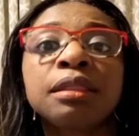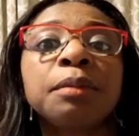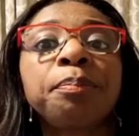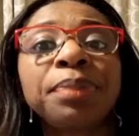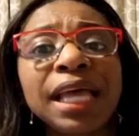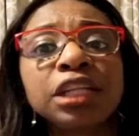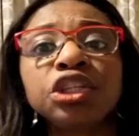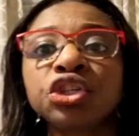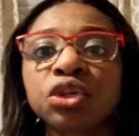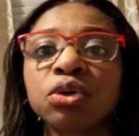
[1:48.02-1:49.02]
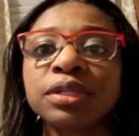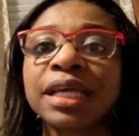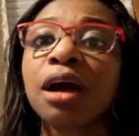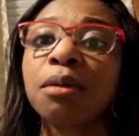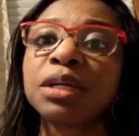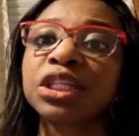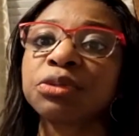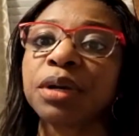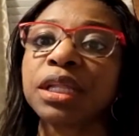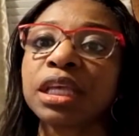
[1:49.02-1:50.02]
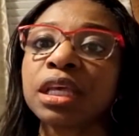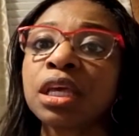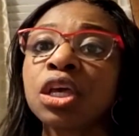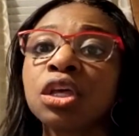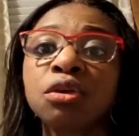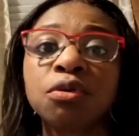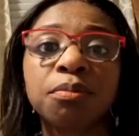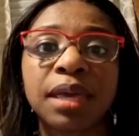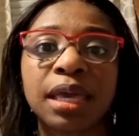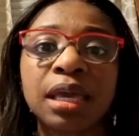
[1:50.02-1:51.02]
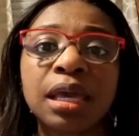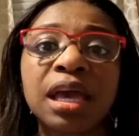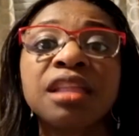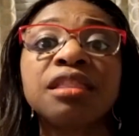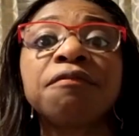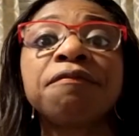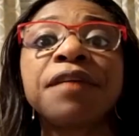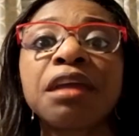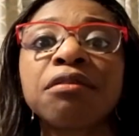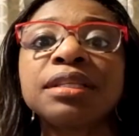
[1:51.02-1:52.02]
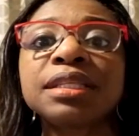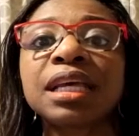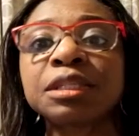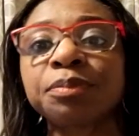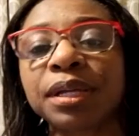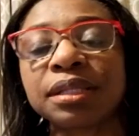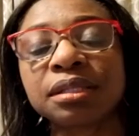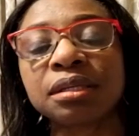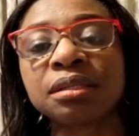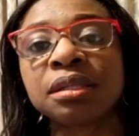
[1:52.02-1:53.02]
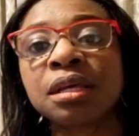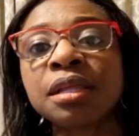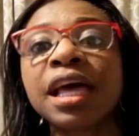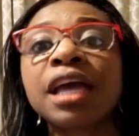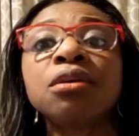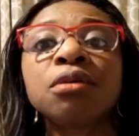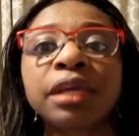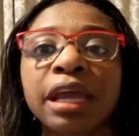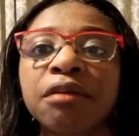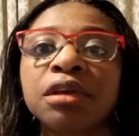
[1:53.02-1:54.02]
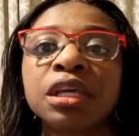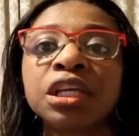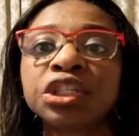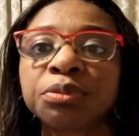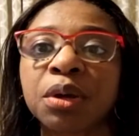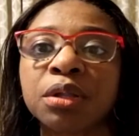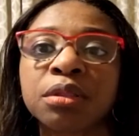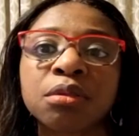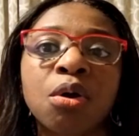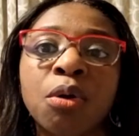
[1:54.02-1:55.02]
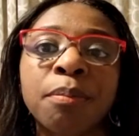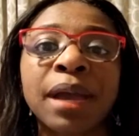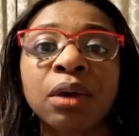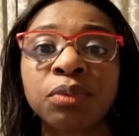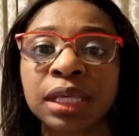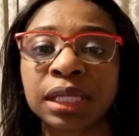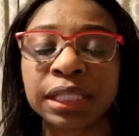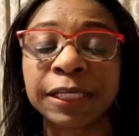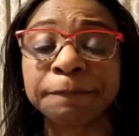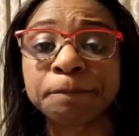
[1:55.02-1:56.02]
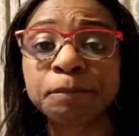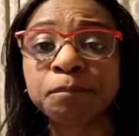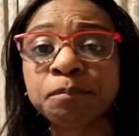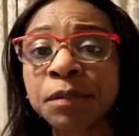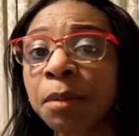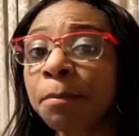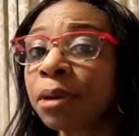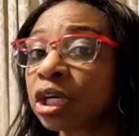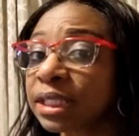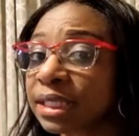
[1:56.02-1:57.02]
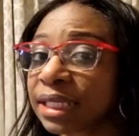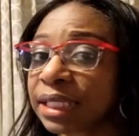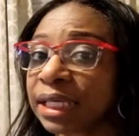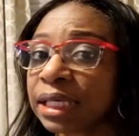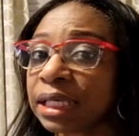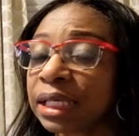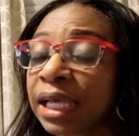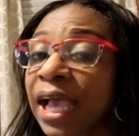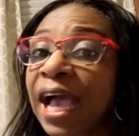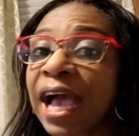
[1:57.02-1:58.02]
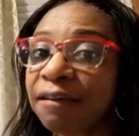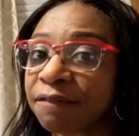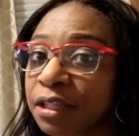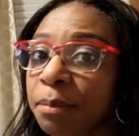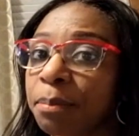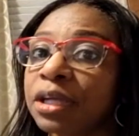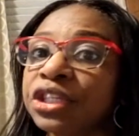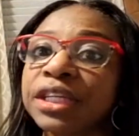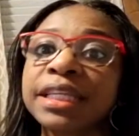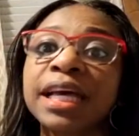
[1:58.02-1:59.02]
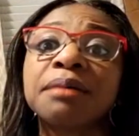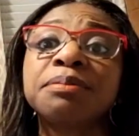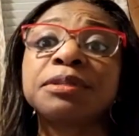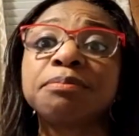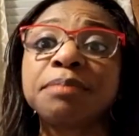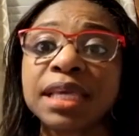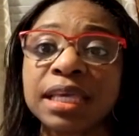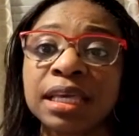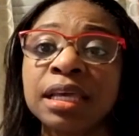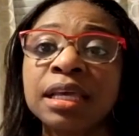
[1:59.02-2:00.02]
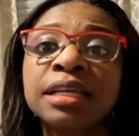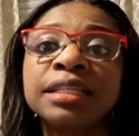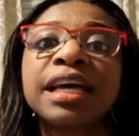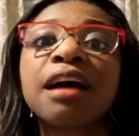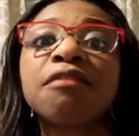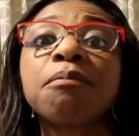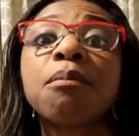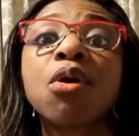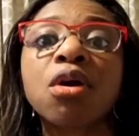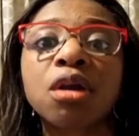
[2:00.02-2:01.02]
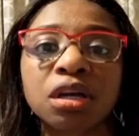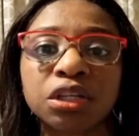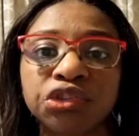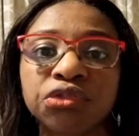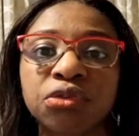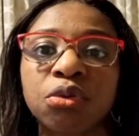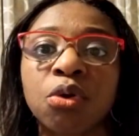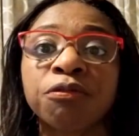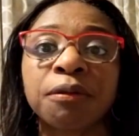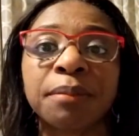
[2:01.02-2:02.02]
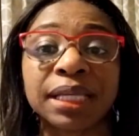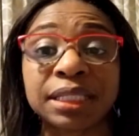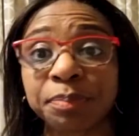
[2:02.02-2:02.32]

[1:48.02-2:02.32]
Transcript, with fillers: The plan shows how much money you make and the various expenses that you carry each month or bi-weekly. Personally, having a budget helps me to have more control over my